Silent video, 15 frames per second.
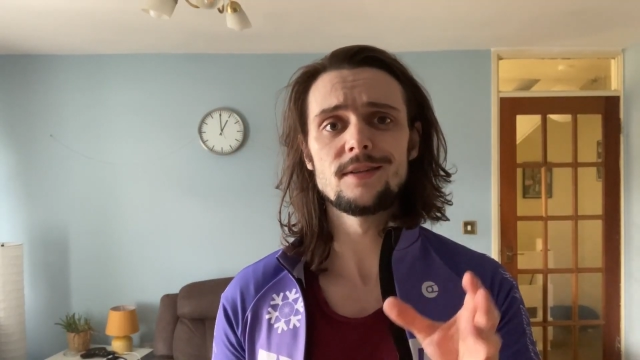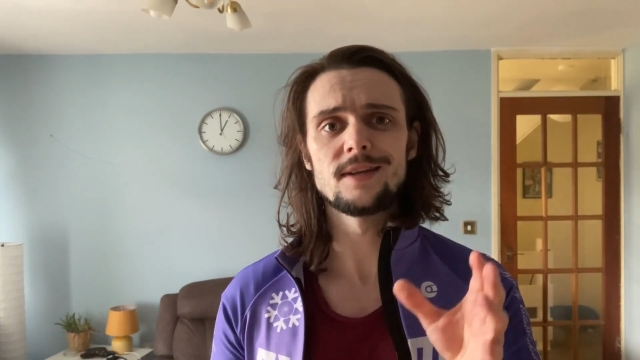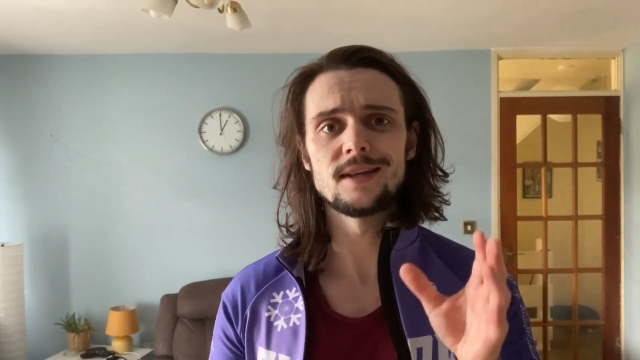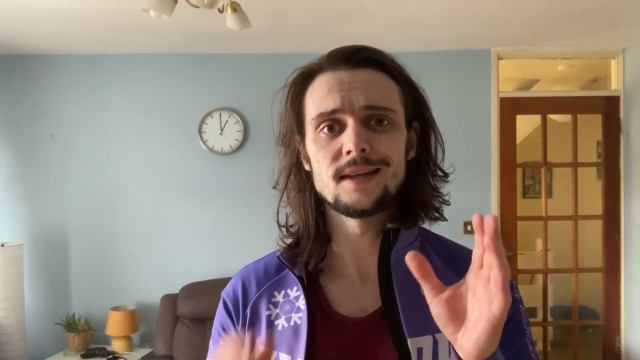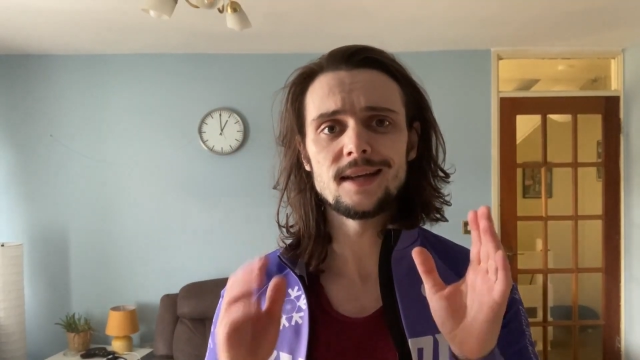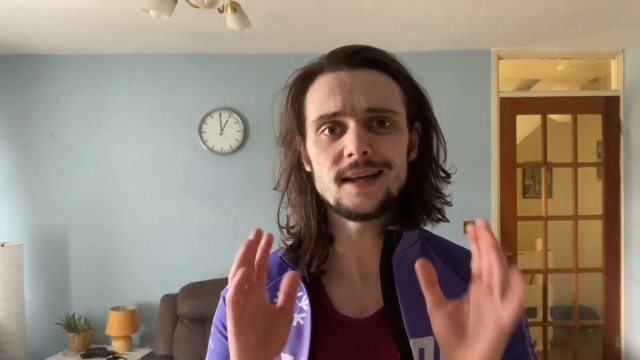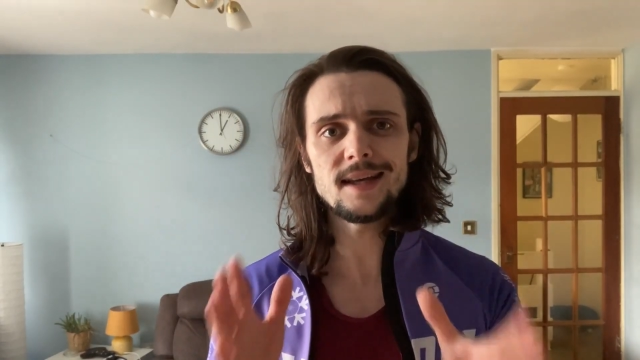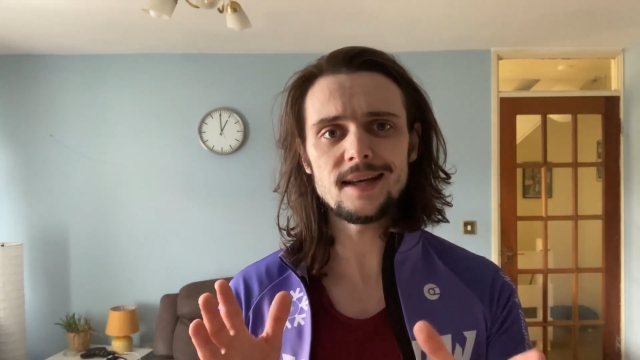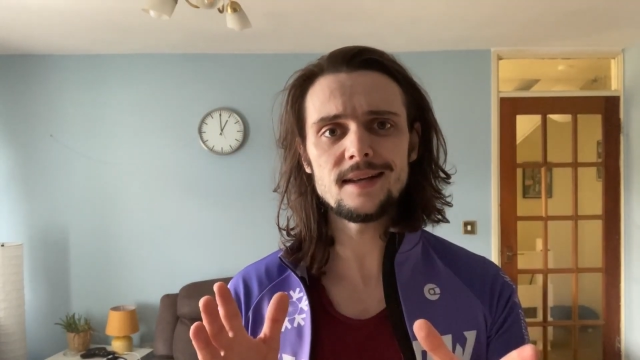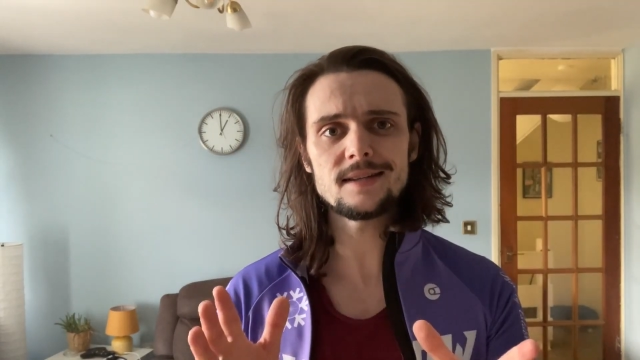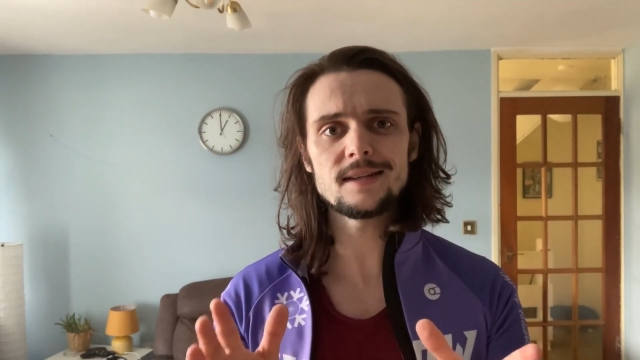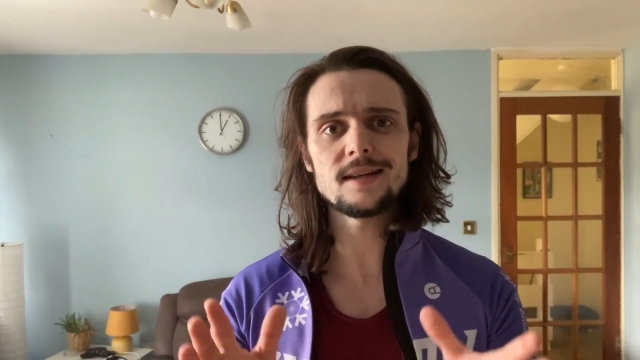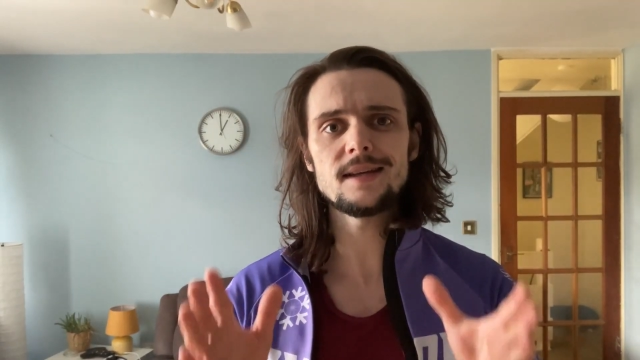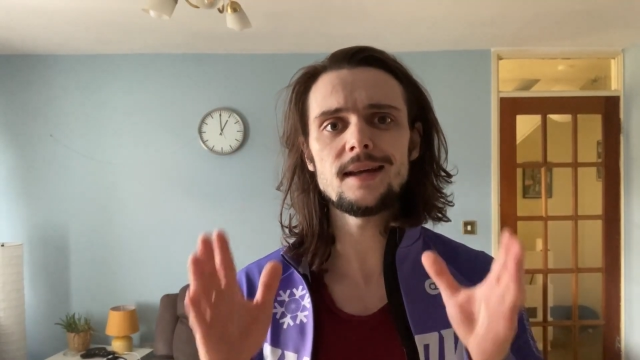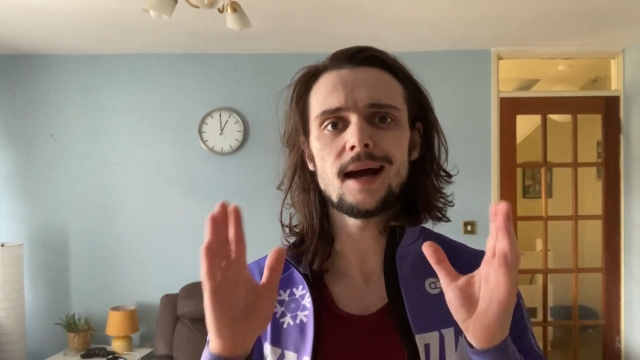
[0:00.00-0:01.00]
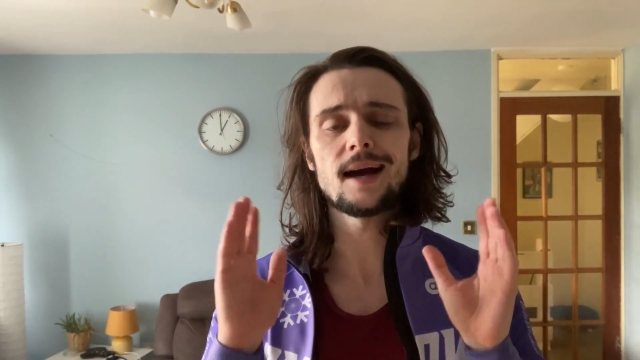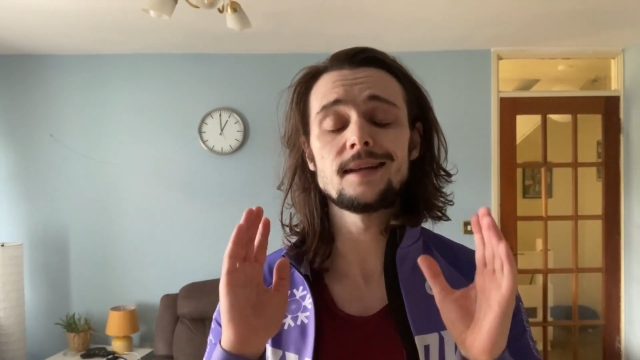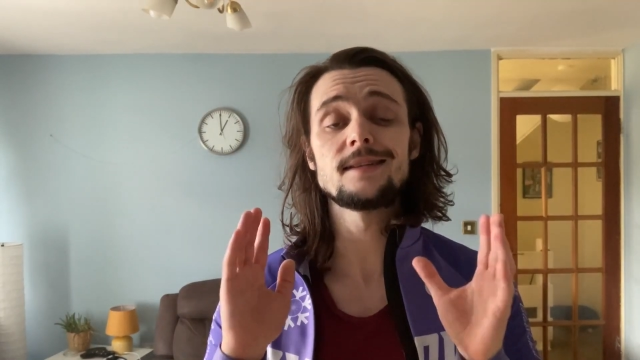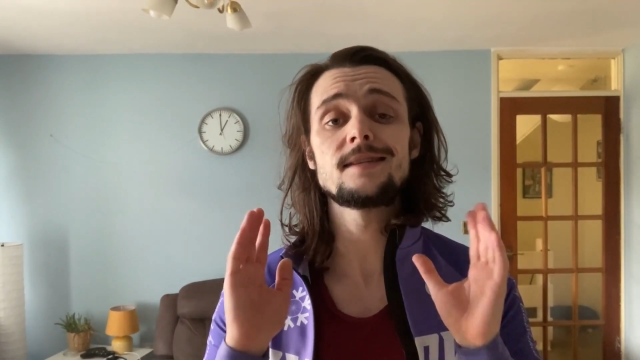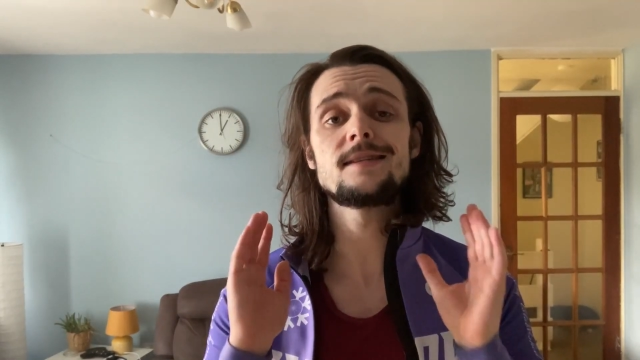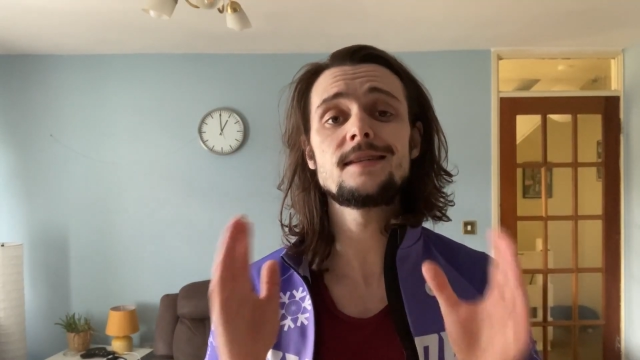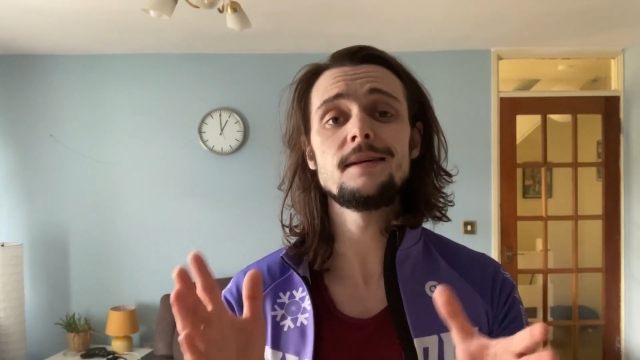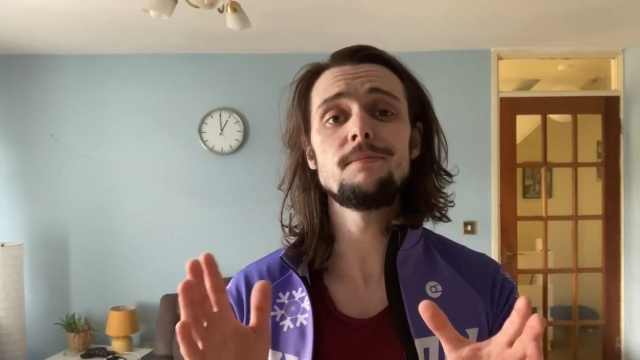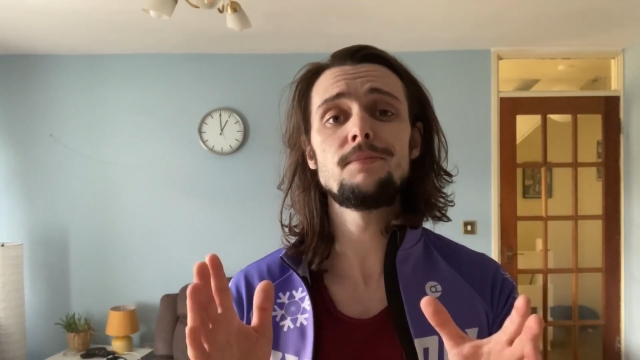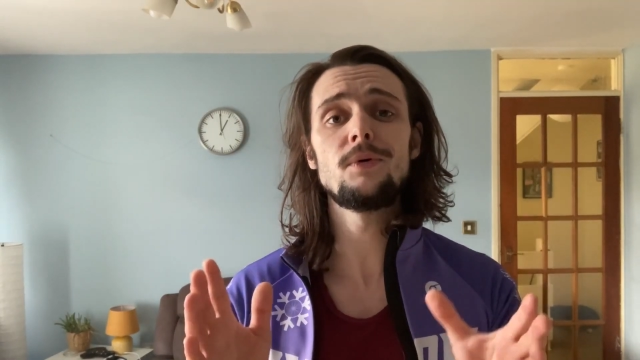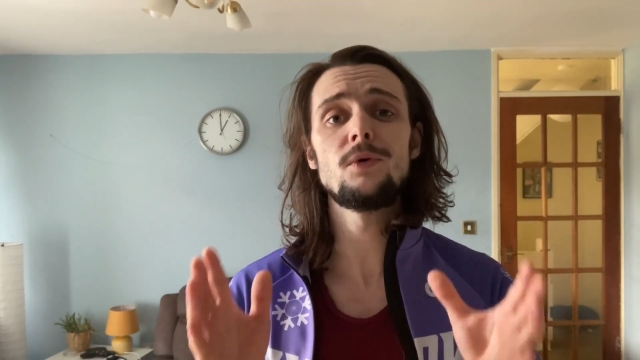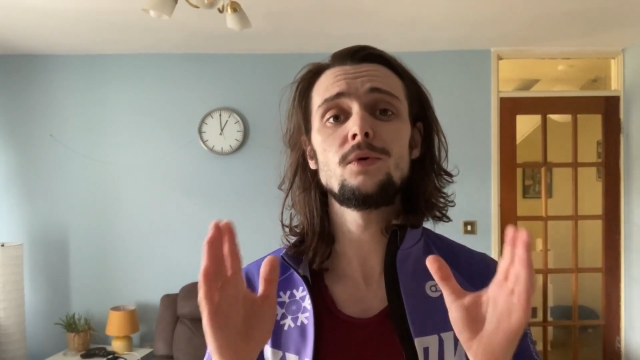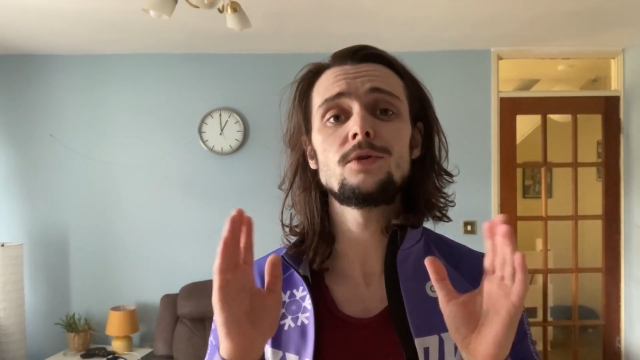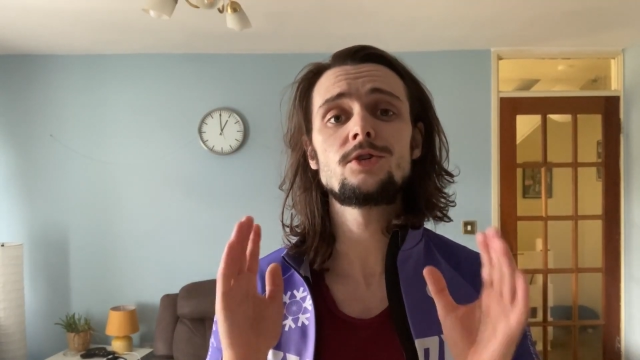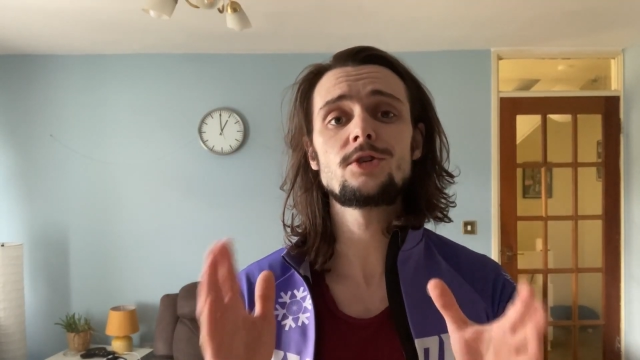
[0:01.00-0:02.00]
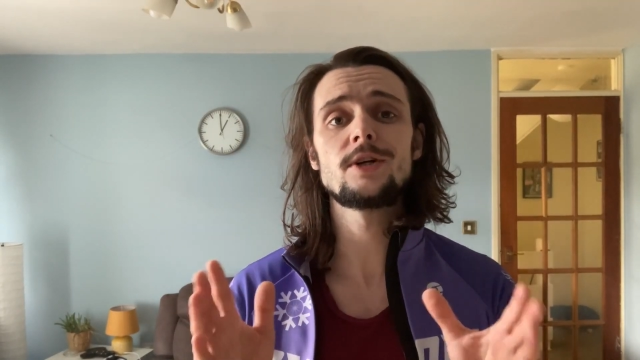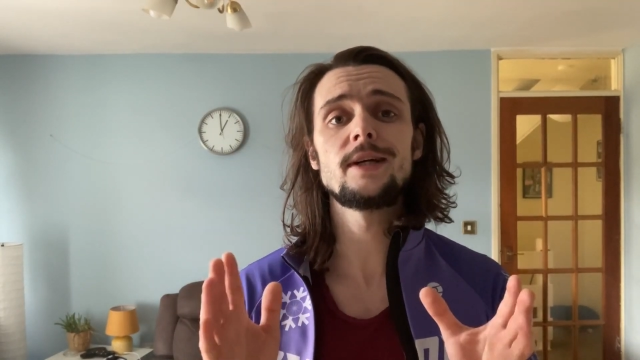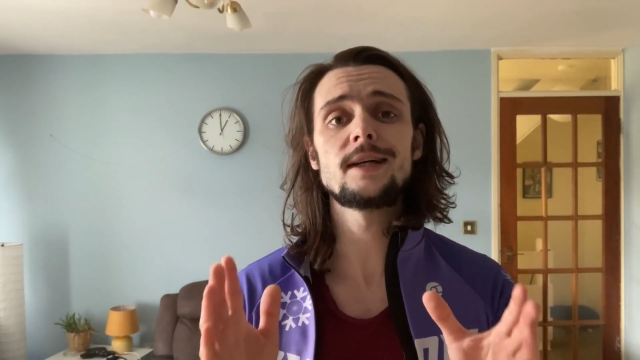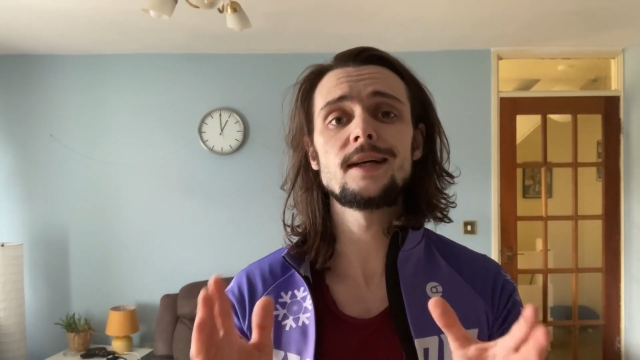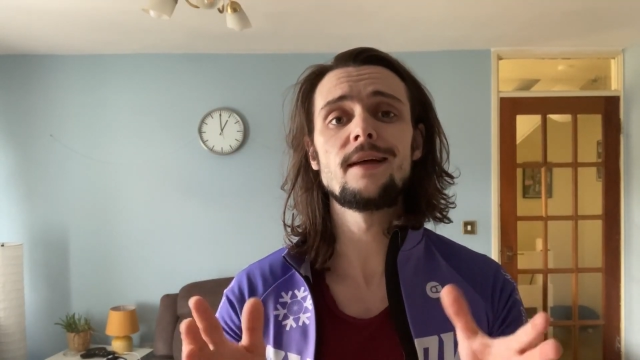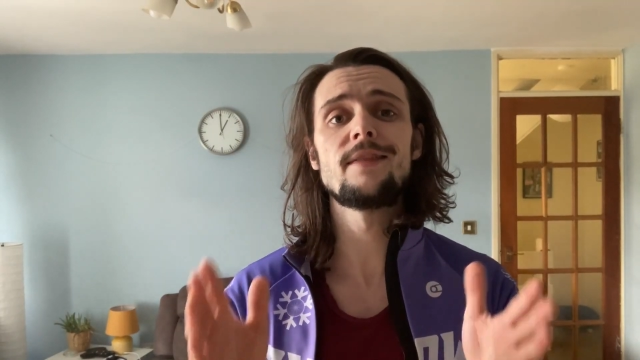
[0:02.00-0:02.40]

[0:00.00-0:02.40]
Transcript: The easy and simple trick